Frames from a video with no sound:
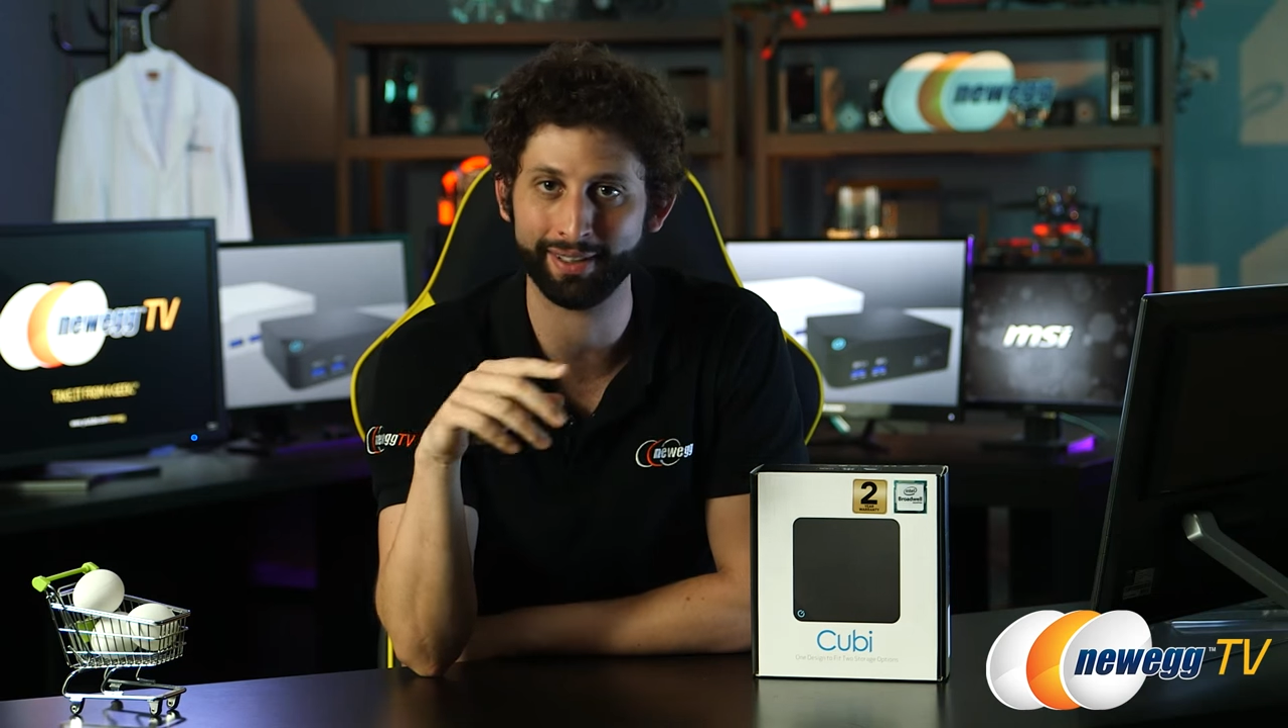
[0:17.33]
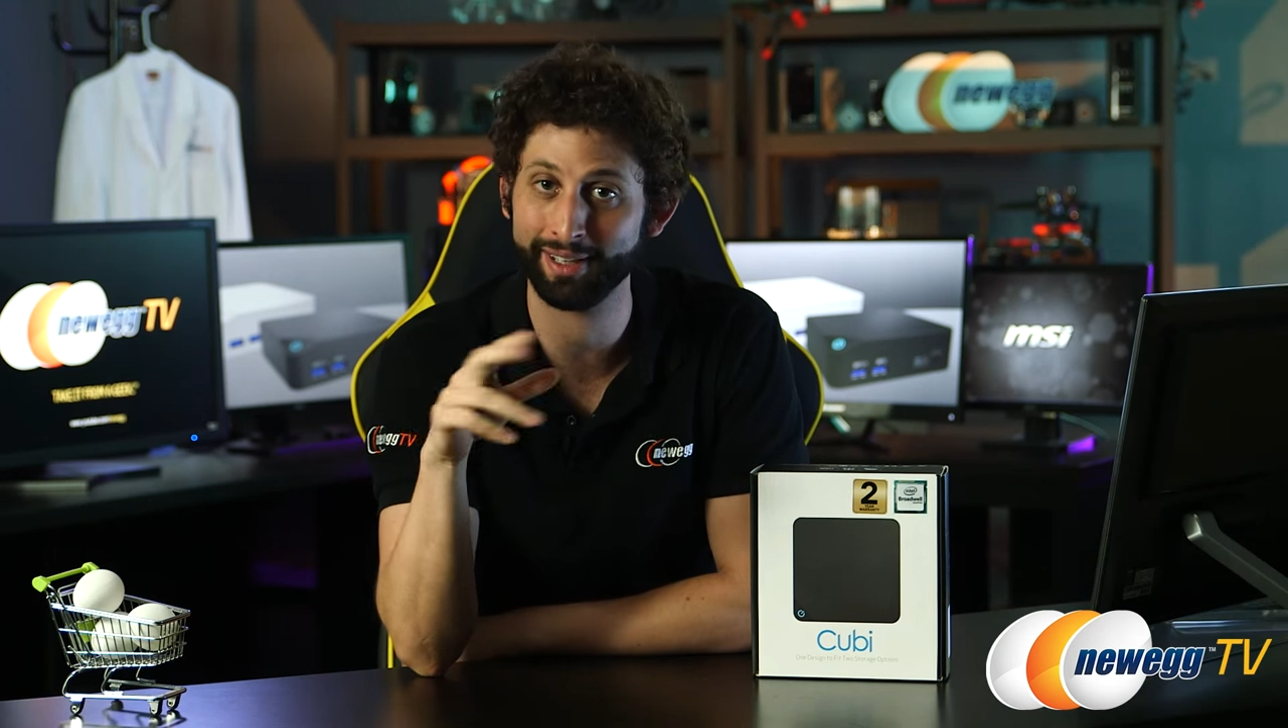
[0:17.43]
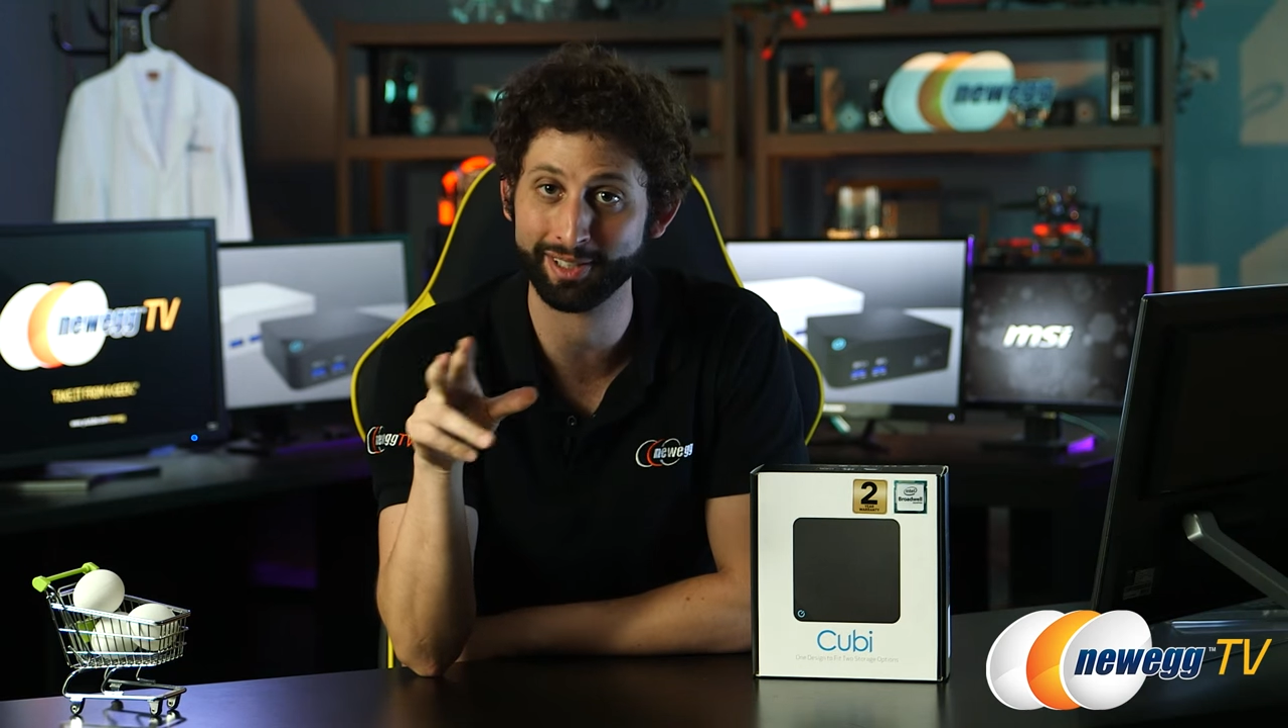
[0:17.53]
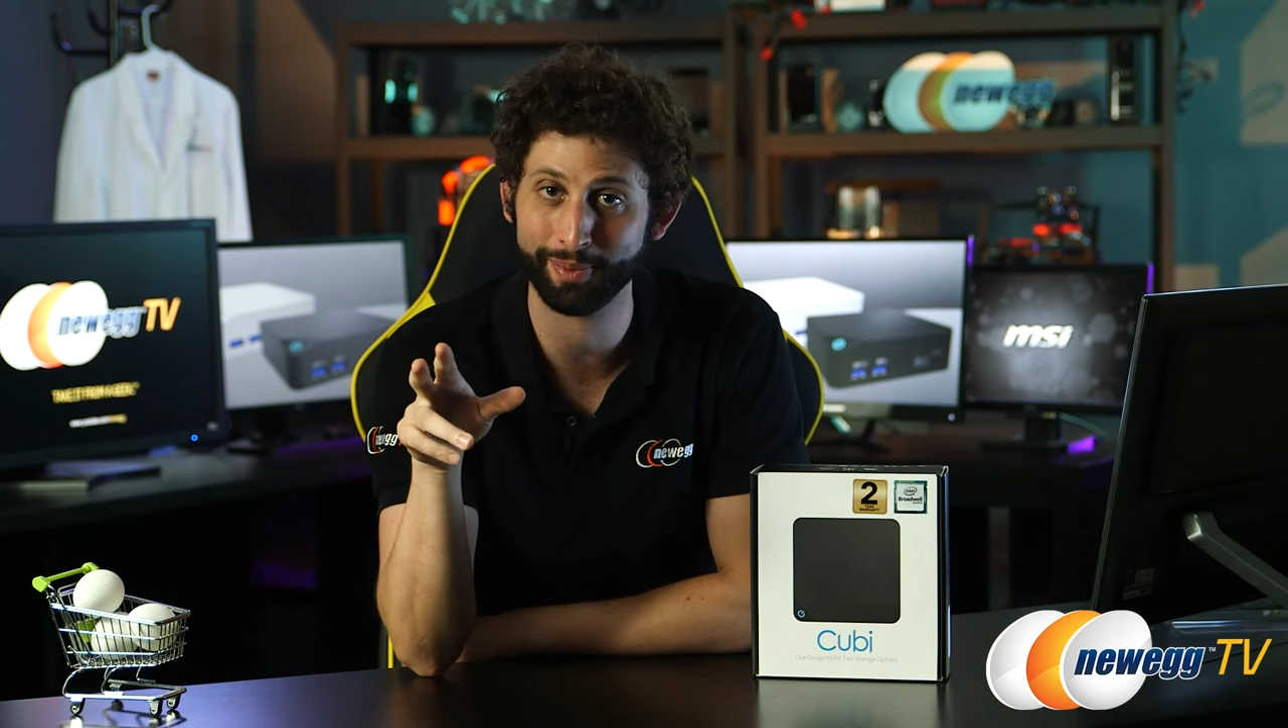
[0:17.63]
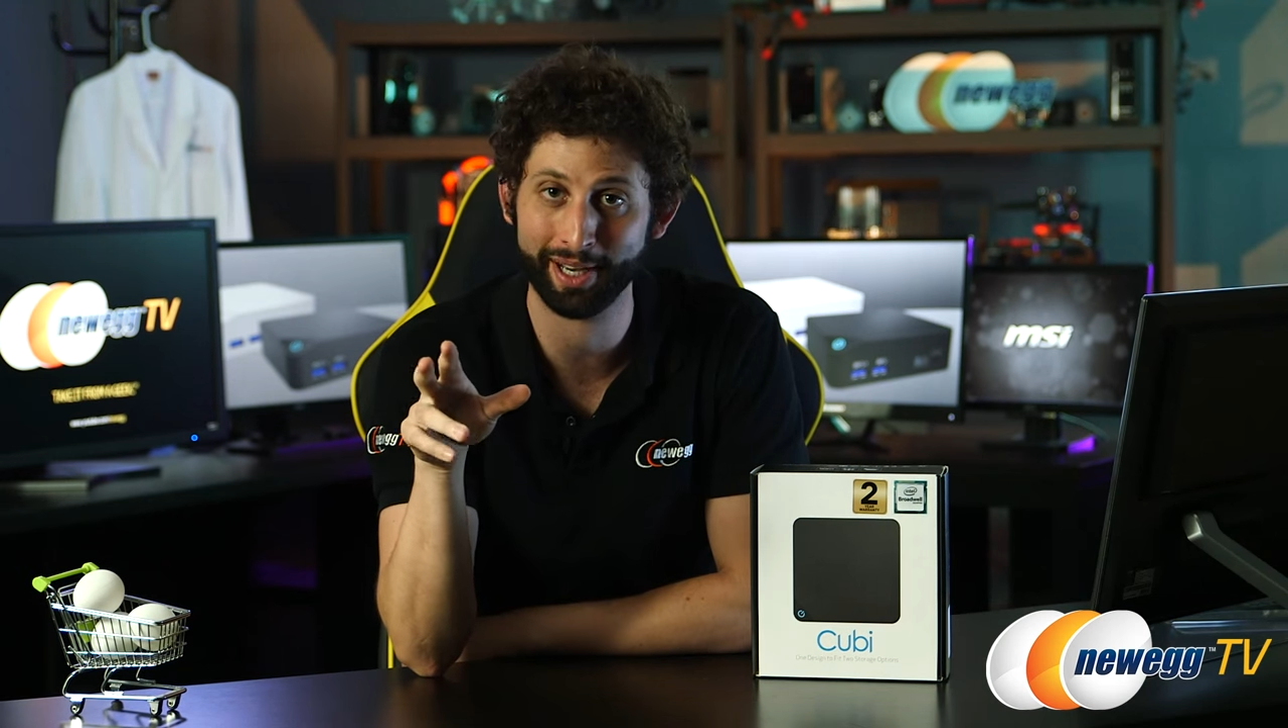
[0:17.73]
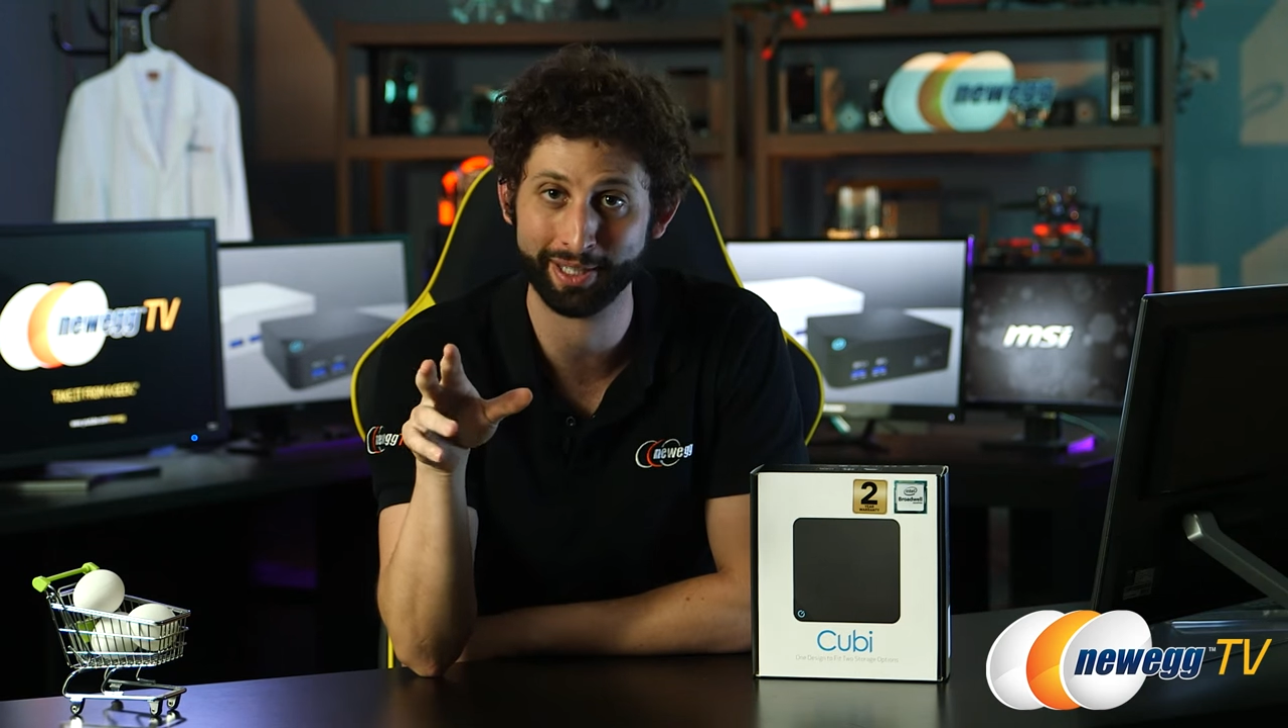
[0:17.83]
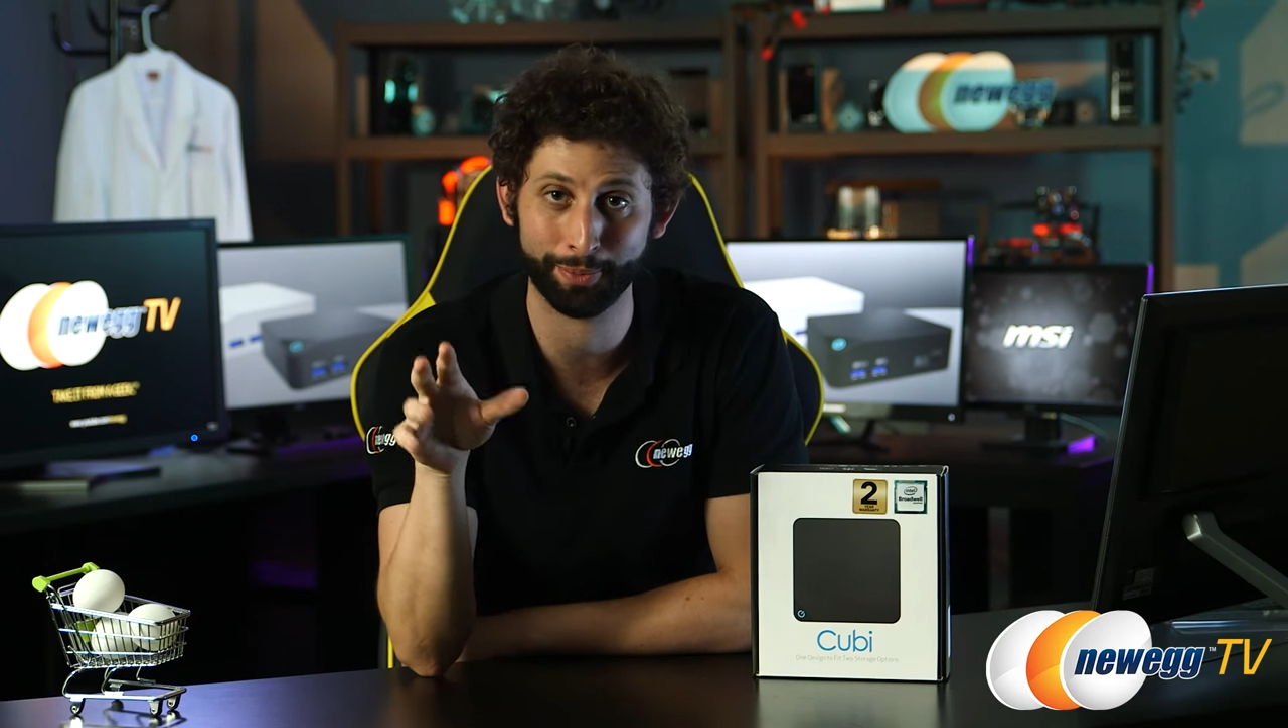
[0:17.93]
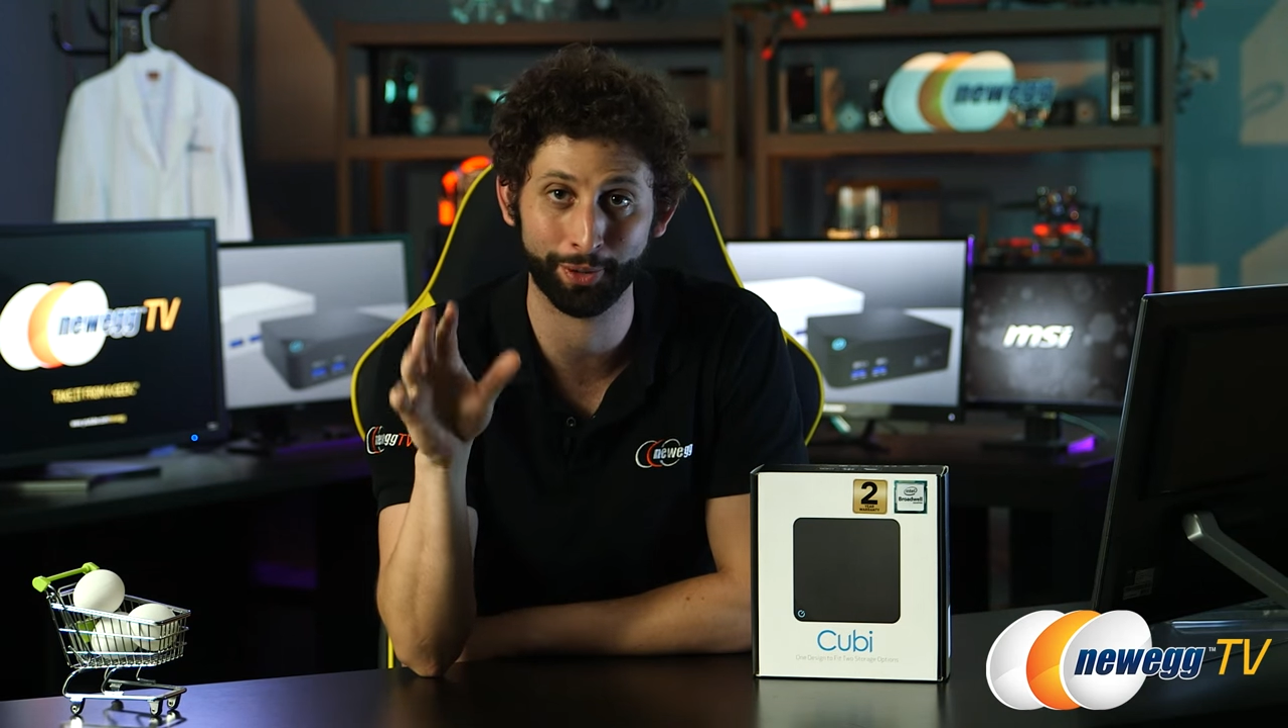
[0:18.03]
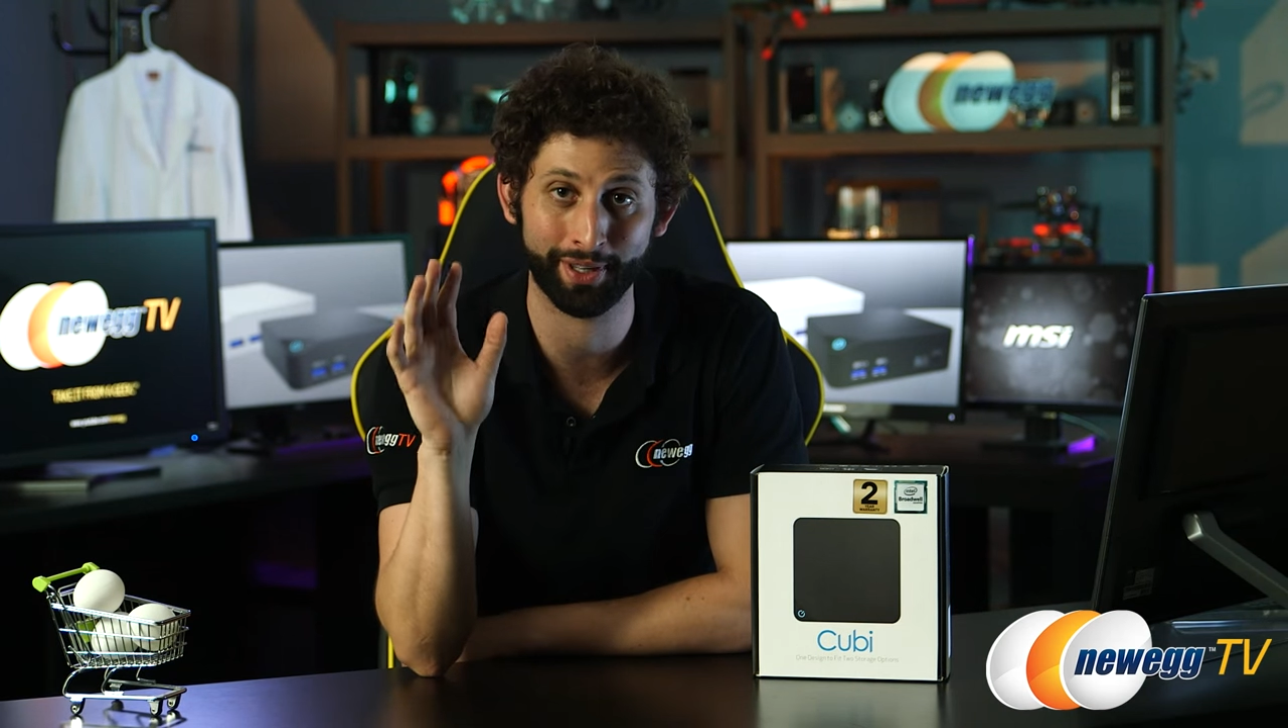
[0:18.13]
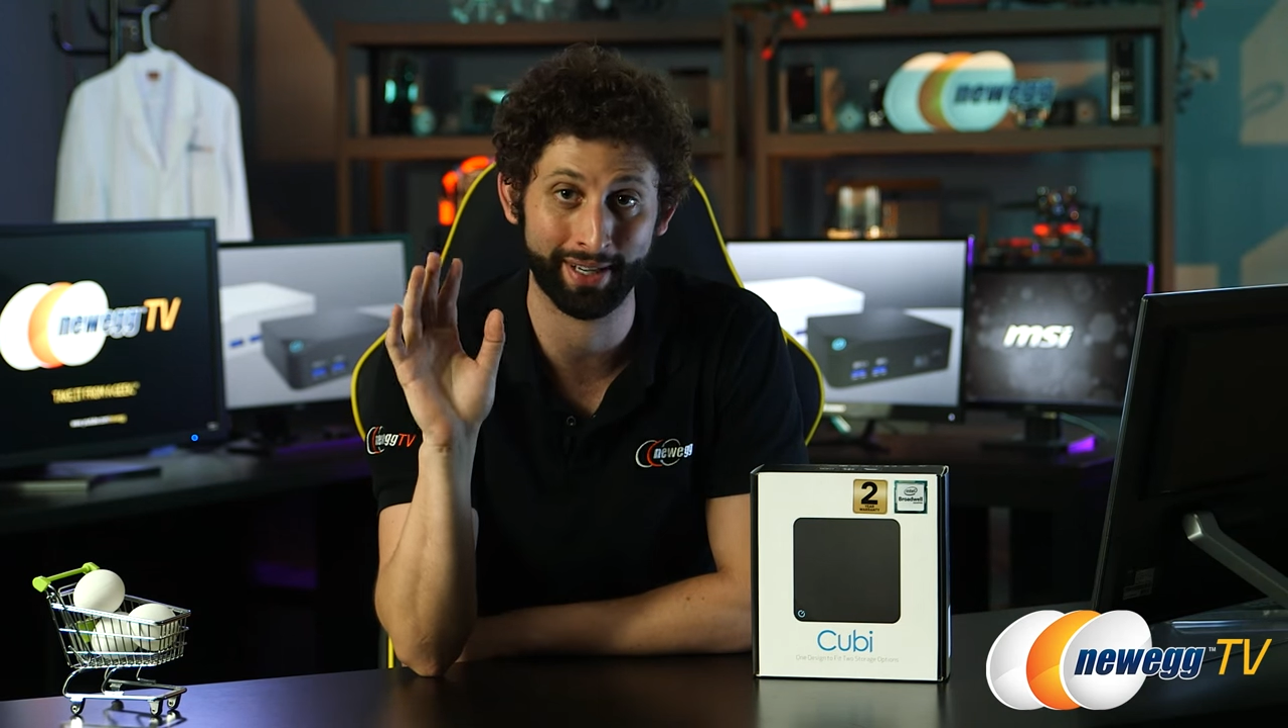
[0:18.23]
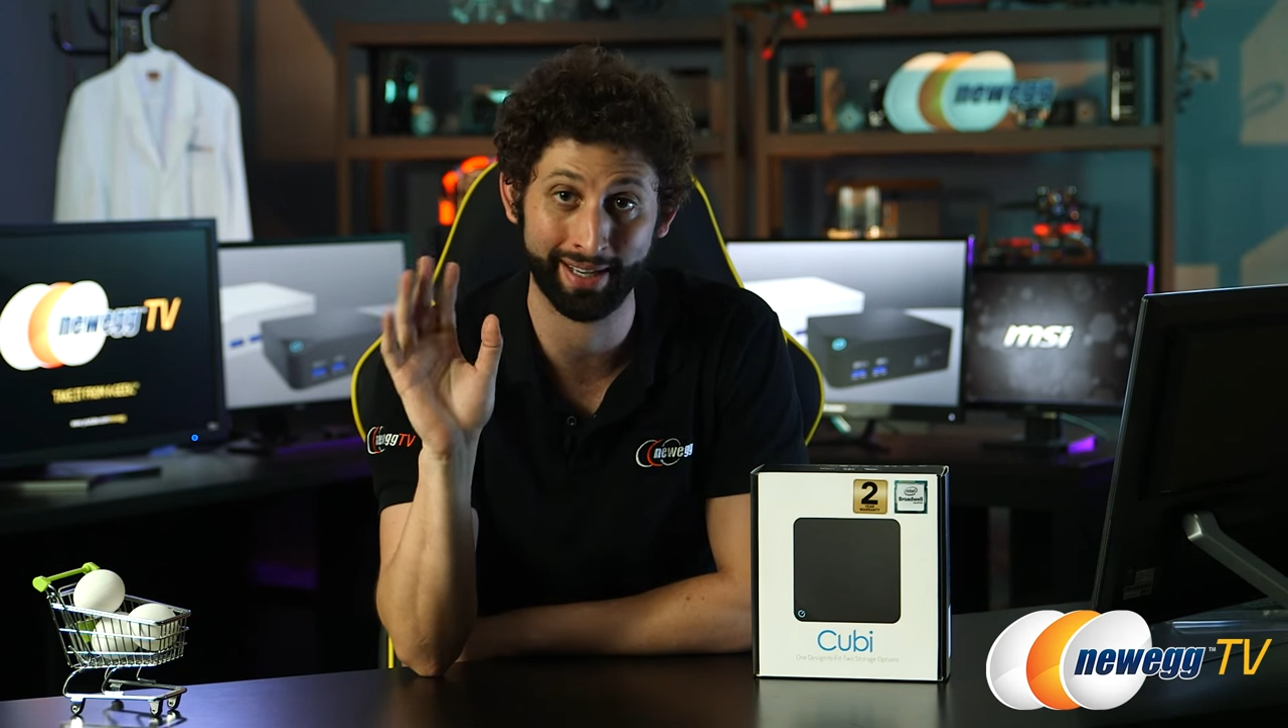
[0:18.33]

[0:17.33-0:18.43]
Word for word: customizable than